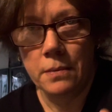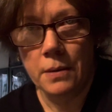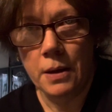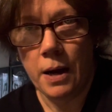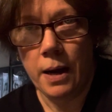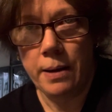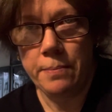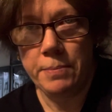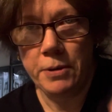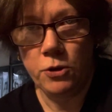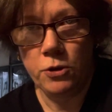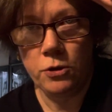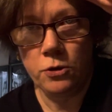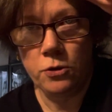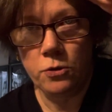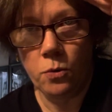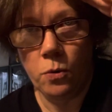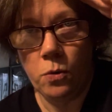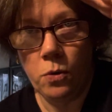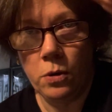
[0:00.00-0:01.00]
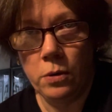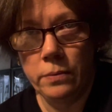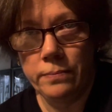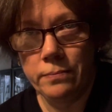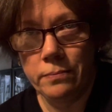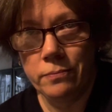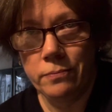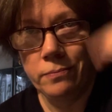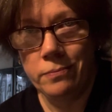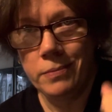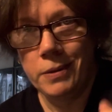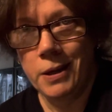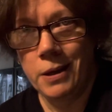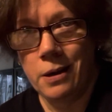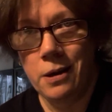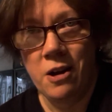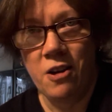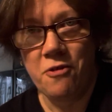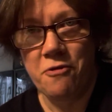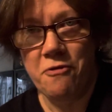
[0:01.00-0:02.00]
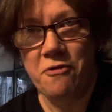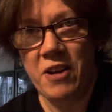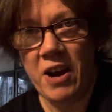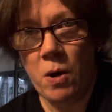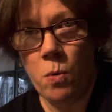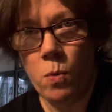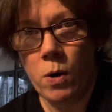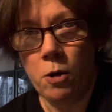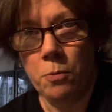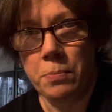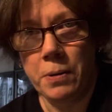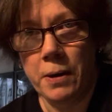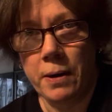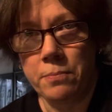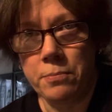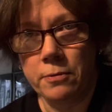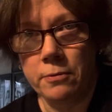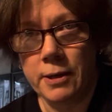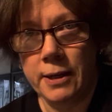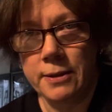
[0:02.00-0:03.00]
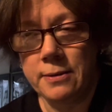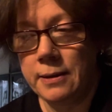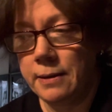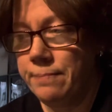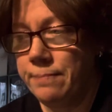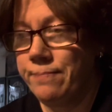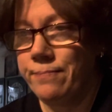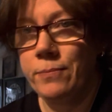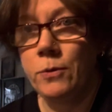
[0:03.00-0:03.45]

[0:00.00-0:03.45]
I bid you all farewell, Paparazzi.